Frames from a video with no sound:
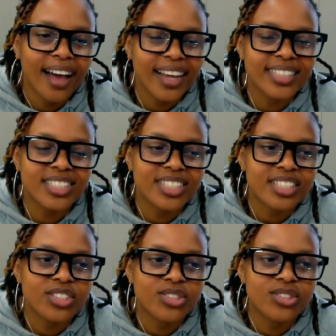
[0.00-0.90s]
I
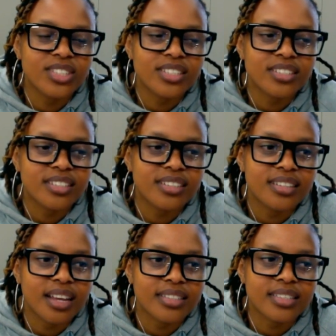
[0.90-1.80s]
suggest you use it
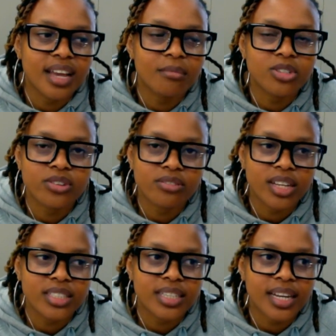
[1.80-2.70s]
as a time to
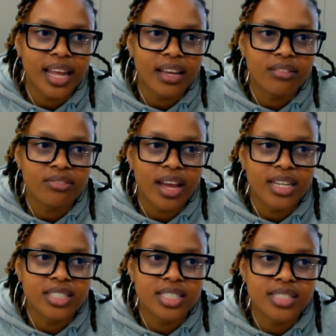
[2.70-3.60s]
reflect on life
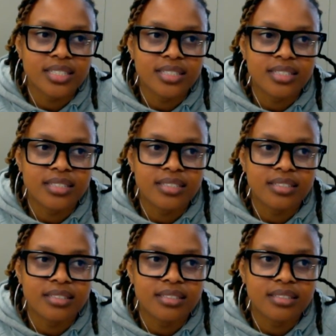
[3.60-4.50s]
and just
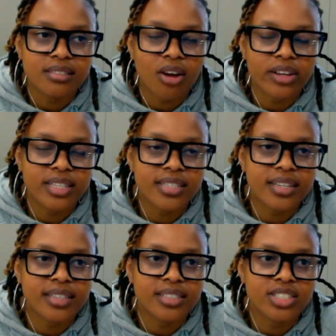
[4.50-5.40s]

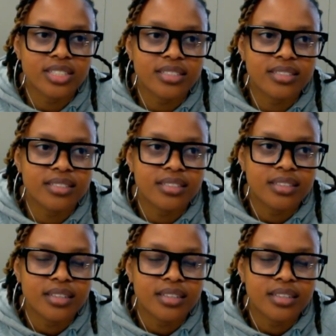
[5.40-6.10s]
honestly just